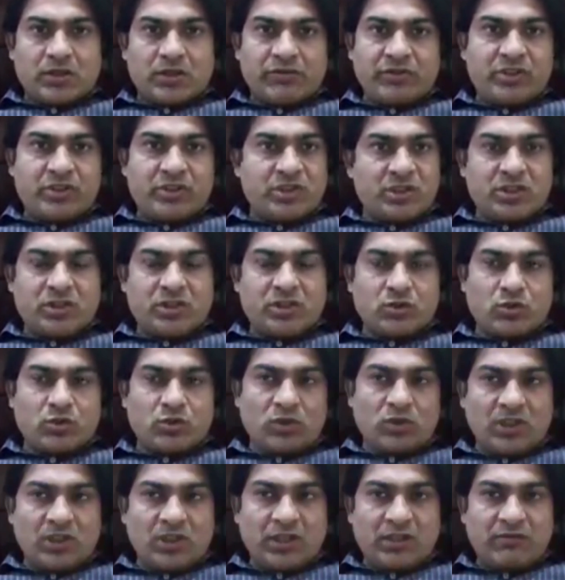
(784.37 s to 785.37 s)
the vision is
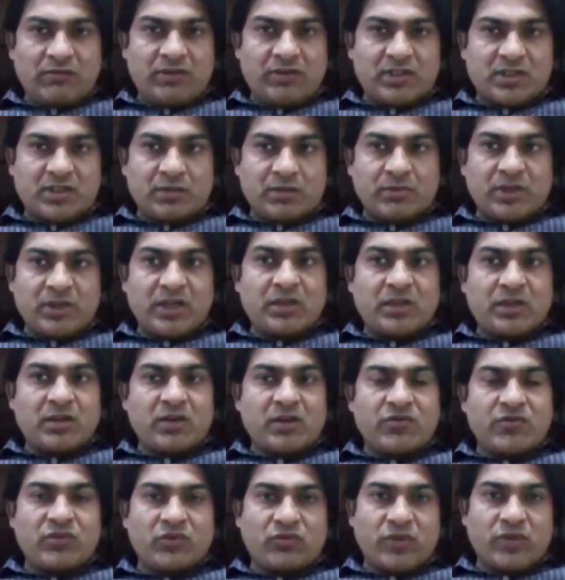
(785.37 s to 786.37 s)
totally reversible. And
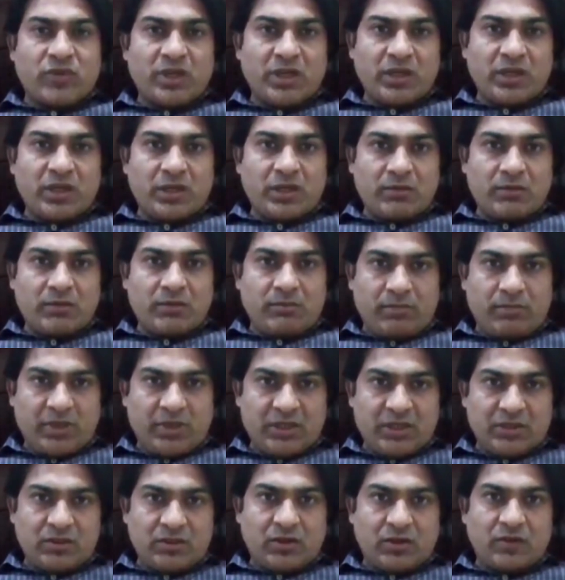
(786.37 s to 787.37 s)
after 1
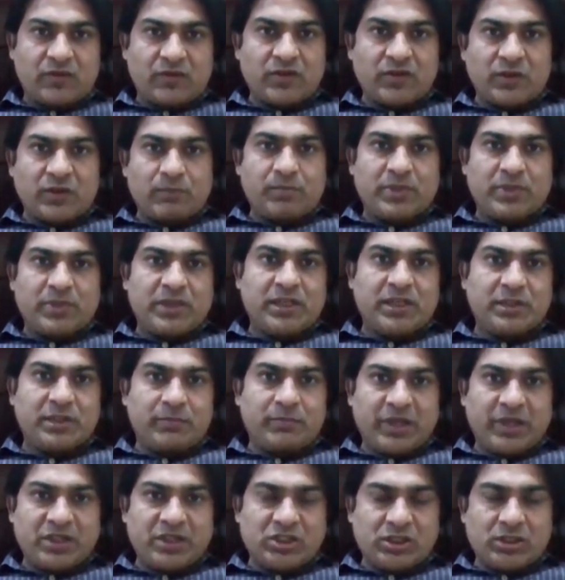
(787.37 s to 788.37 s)
month of
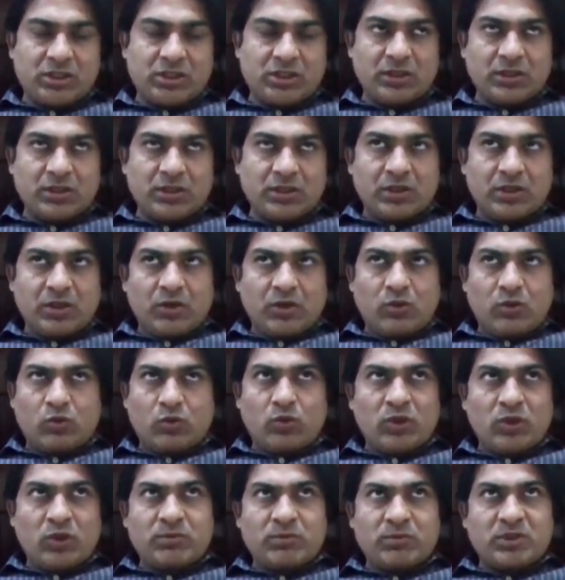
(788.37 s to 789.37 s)
complete patching,
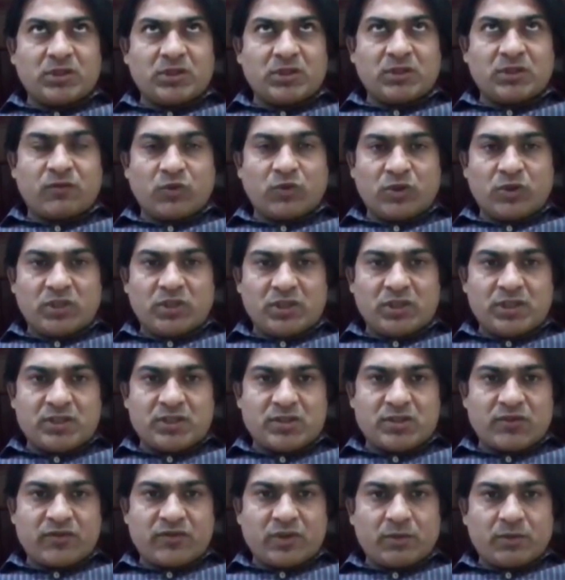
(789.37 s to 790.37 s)
1 month or 40
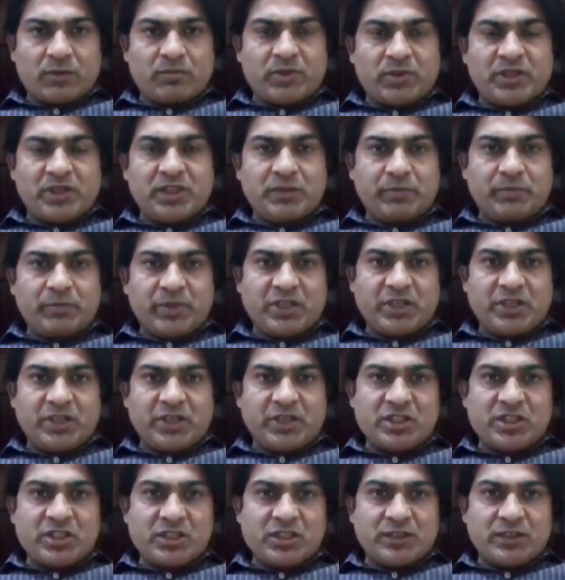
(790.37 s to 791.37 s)
days of complete
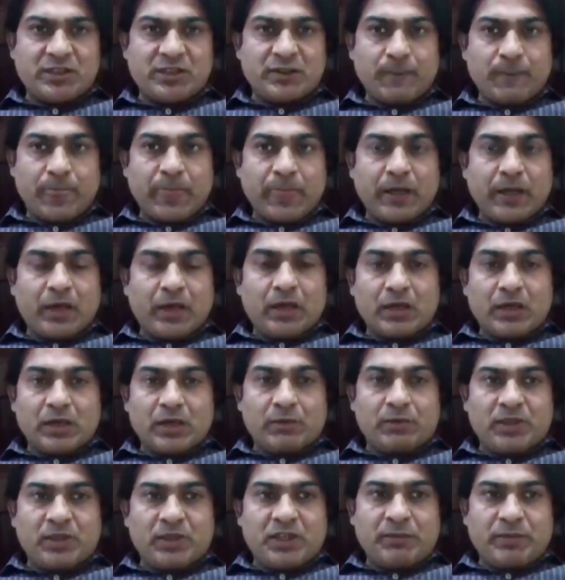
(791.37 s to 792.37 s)

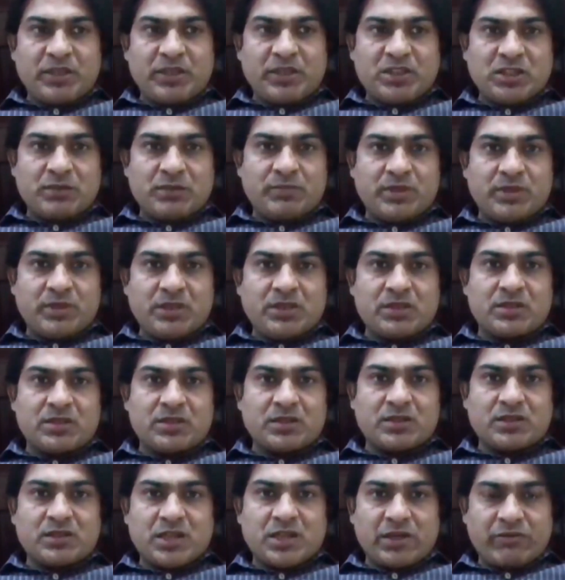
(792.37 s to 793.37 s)
patching means
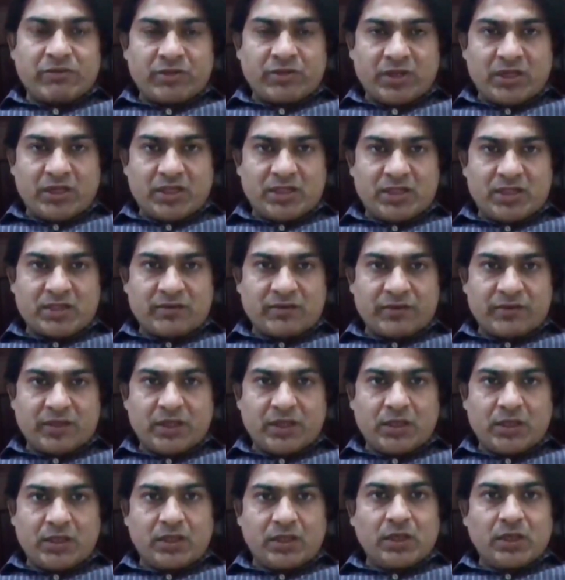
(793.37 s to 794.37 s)
7 days a
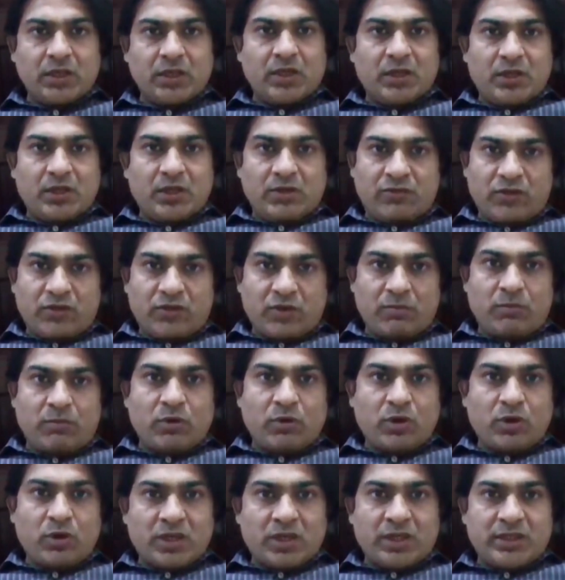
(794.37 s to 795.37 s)
week from
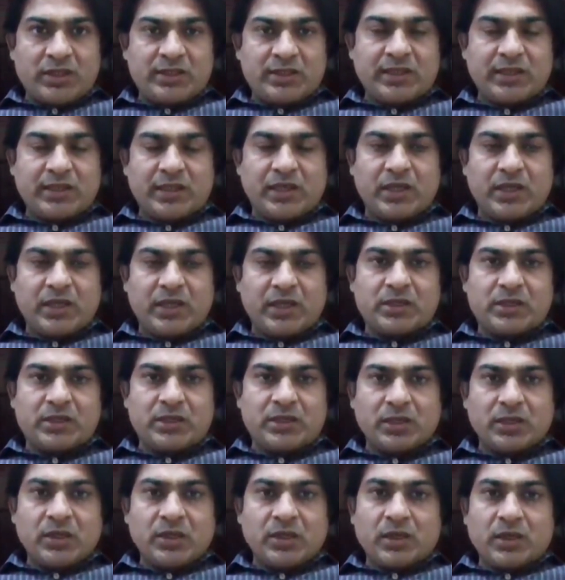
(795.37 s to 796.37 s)
morning till
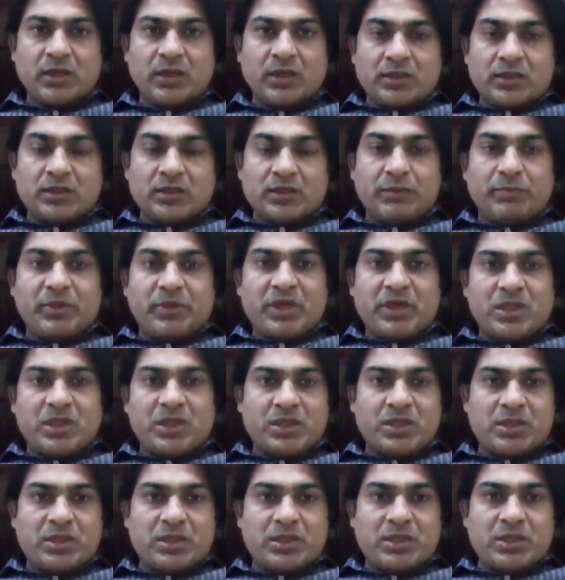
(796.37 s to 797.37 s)
night, the
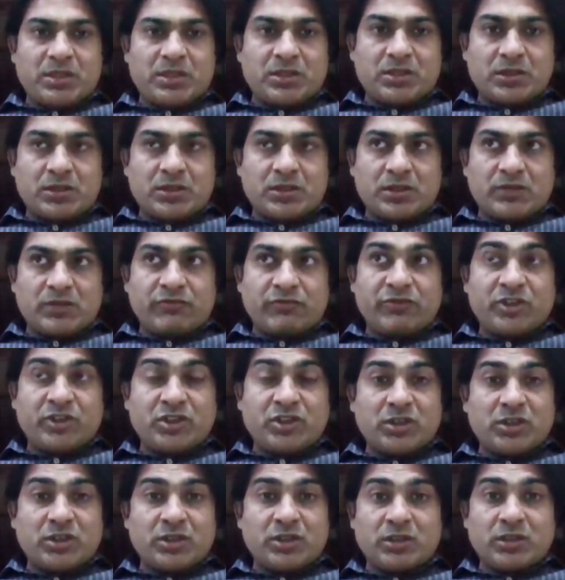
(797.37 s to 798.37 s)
patient
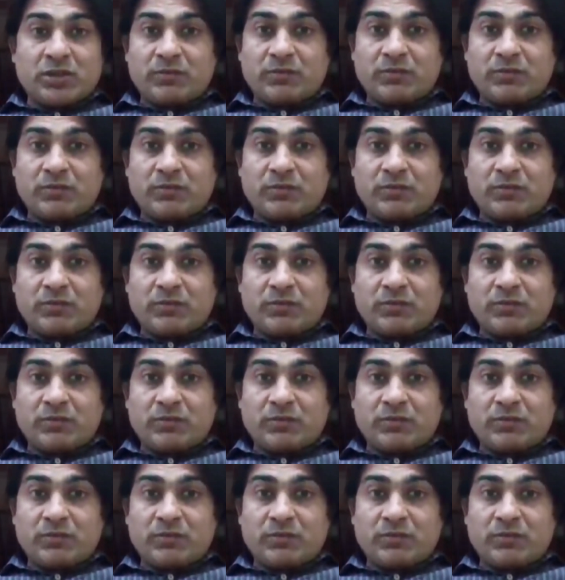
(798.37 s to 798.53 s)
vision